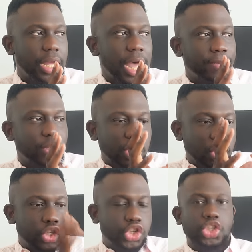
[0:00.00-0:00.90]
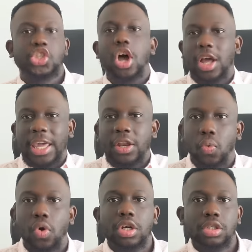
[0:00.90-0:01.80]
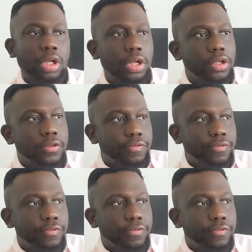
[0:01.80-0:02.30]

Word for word: I'm not stuck in one